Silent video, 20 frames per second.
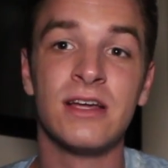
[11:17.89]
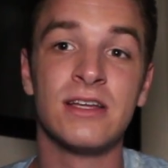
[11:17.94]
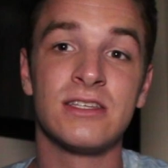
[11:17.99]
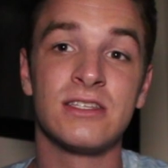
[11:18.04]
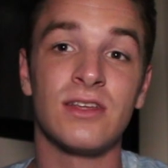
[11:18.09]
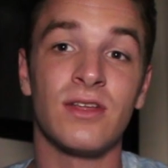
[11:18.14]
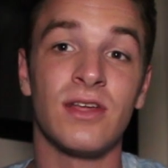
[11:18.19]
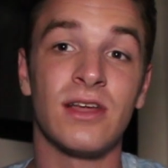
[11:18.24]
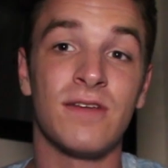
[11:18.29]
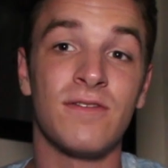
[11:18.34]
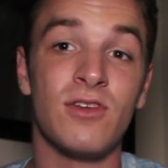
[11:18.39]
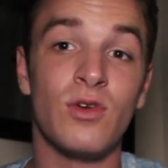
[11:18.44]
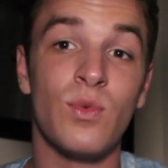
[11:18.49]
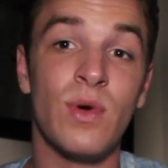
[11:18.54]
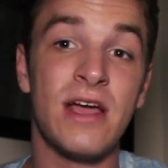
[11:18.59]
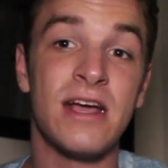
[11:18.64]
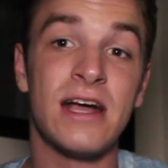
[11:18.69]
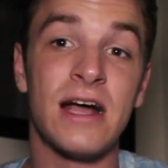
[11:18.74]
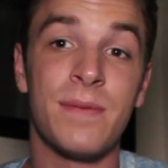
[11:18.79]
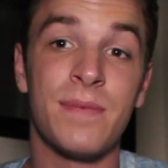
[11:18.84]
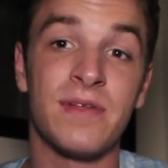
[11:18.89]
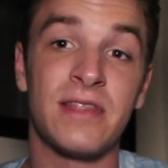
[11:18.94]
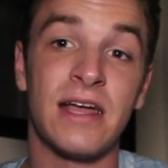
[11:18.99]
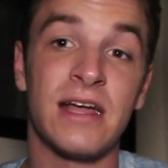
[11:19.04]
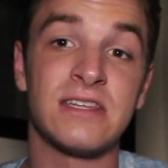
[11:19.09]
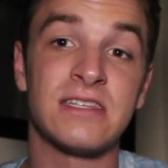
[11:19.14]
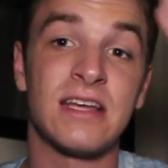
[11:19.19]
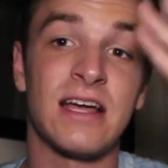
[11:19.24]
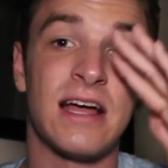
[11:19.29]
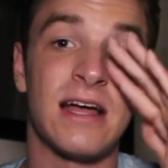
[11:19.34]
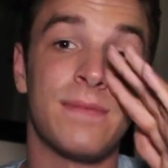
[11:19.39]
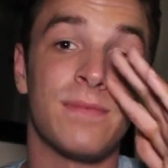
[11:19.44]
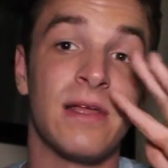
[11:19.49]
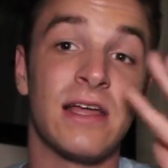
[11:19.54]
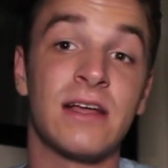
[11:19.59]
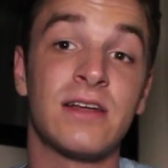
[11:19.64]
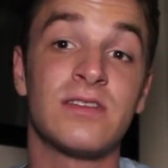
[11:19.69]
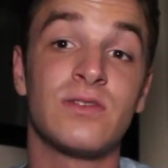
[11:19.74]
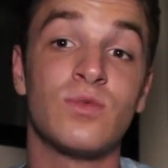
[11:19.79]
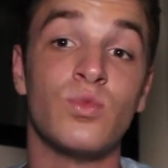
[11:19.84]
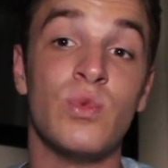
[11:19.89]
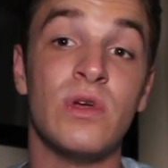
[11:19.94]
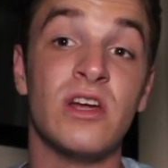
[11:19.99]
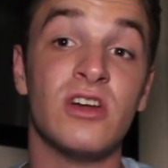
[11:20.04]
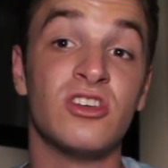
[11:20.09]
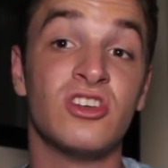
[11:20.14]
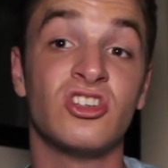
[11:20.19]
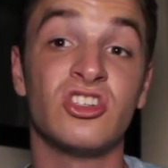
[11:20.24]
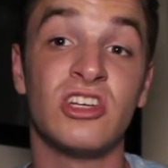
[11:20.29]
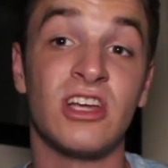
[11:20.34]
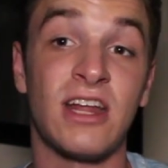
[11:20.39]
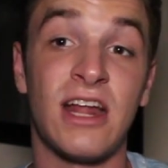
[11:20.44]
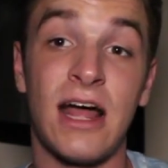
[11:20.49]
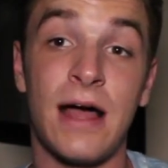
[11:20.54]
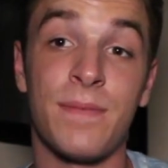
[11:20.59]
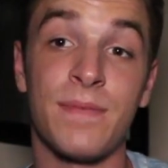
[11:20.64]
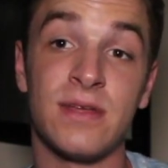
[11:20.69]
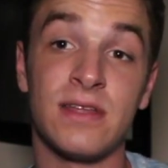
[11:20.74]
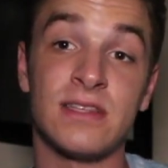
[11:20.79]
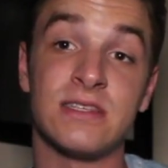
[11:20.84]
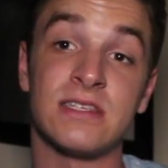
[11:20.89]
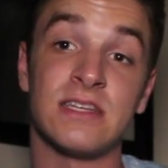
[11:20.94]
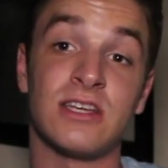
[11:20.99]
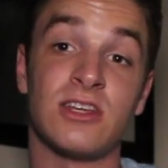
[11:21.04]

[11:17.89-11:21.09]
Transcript: So like if you wake up at that time, like weird shit happens,